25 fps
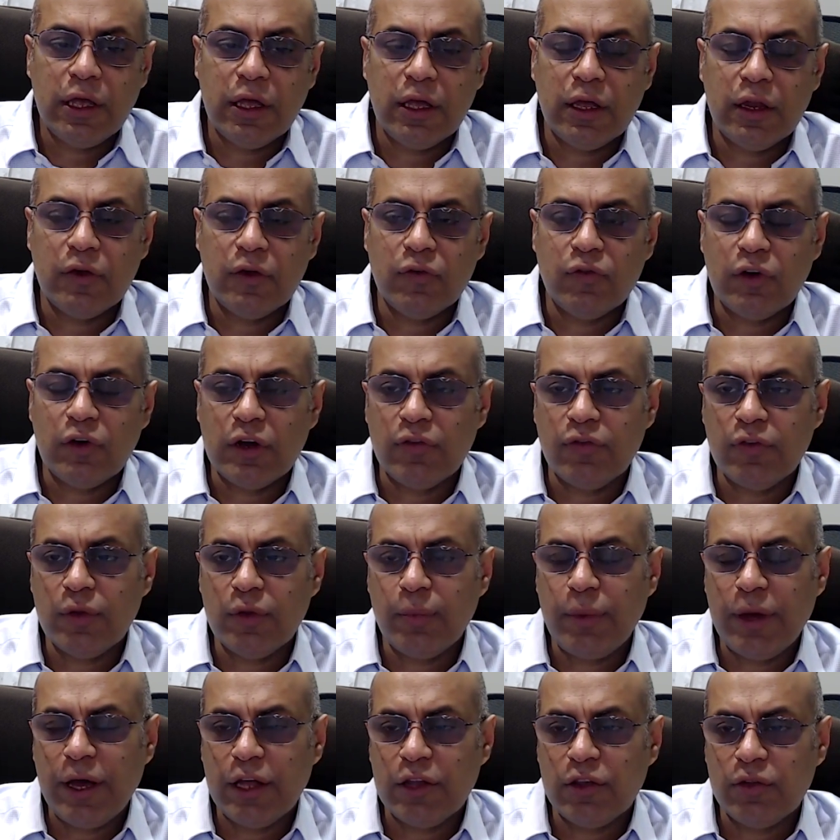And one of
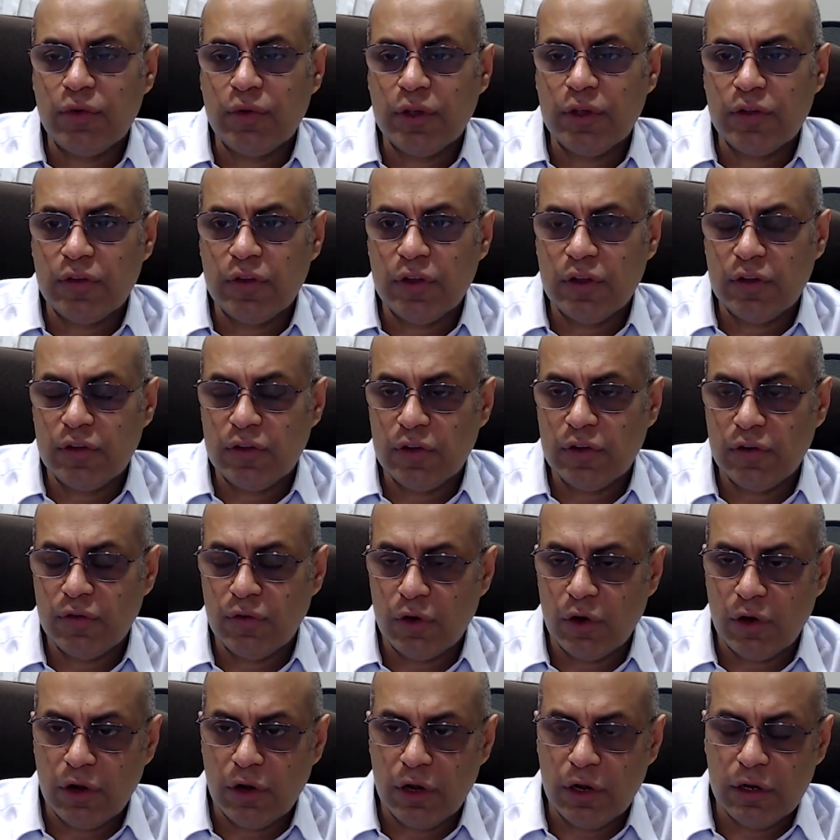the pathways that's
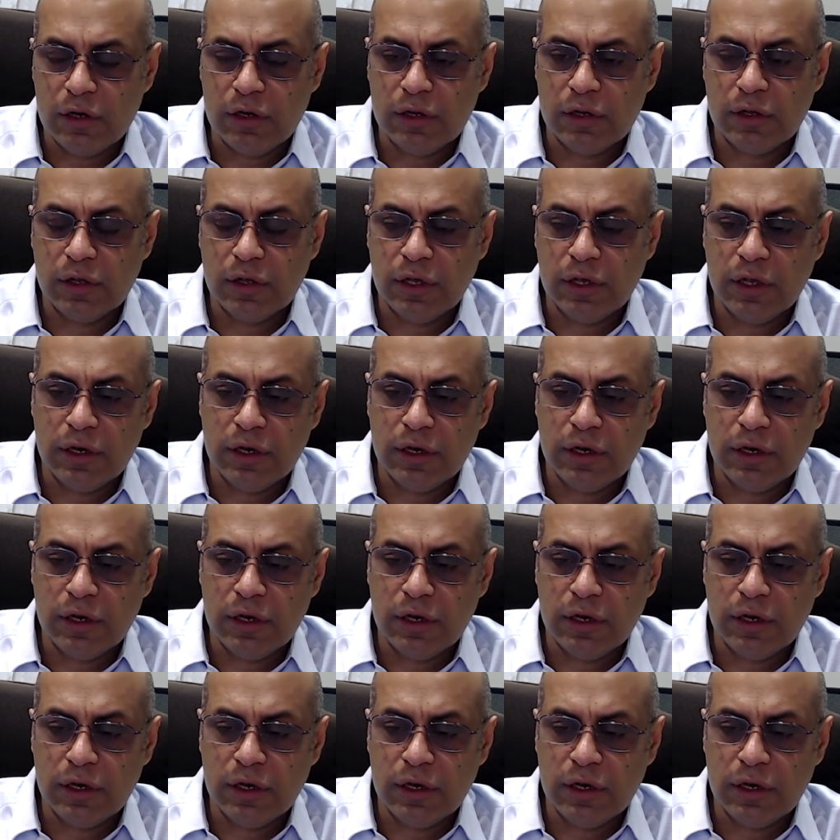involved